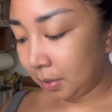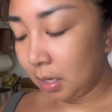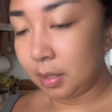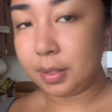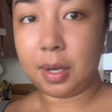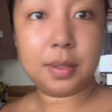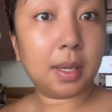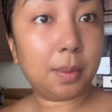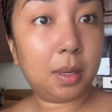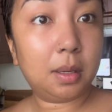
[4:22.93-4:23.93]
So I was like,
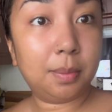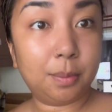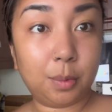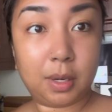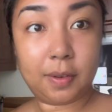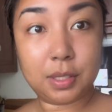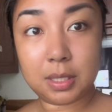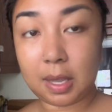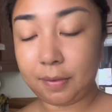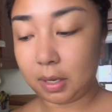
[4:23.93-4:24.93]
well, what if I just
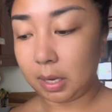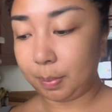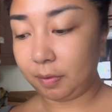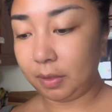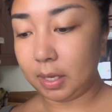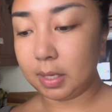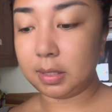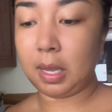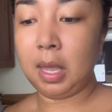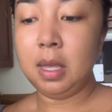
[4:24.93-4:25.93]
have a cup of this
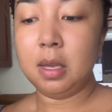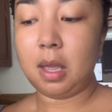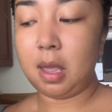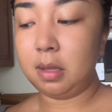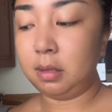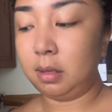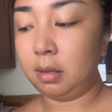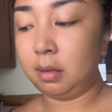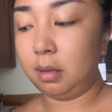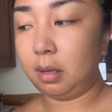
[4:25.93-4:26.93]

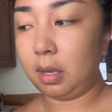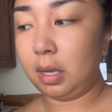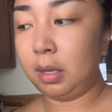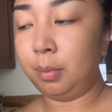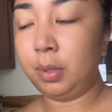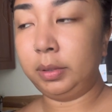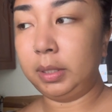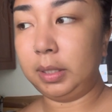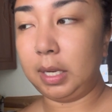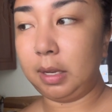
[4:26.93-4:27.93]
and it will
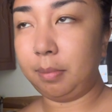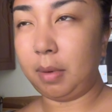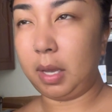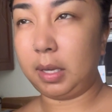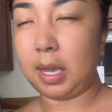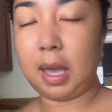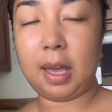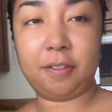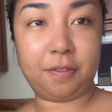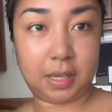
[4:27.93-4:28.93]
delay my
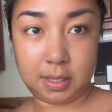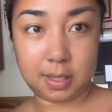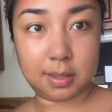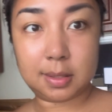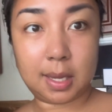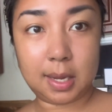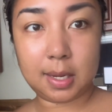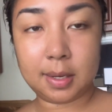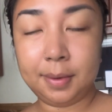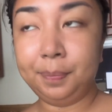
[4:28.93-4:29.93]
caffeine intake?
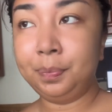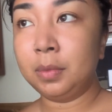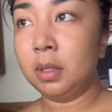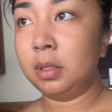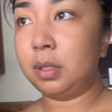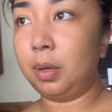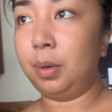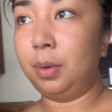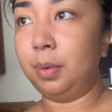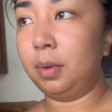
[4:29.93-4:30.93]

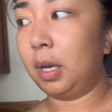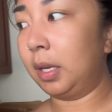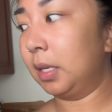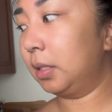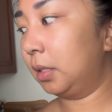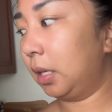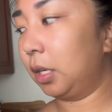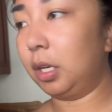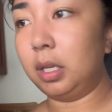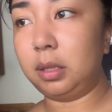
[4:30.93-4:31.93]
So I guess it's like a
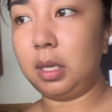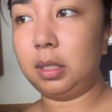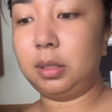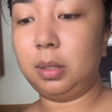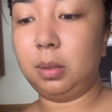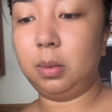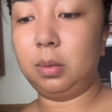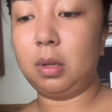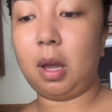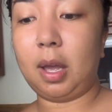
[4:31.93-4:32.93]
good thing to
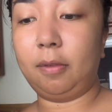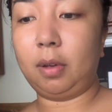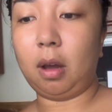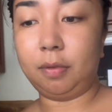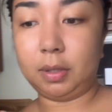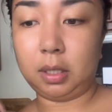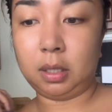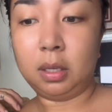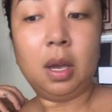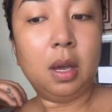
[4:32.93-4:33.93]
not have coffee
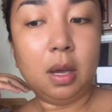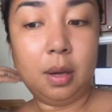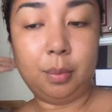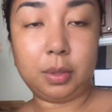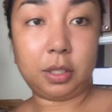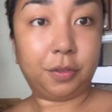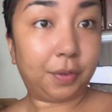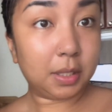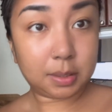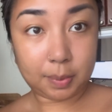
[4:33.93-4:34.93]
when you
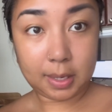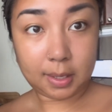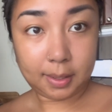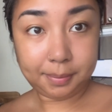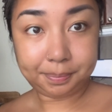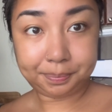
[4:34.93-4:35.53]
first wake up.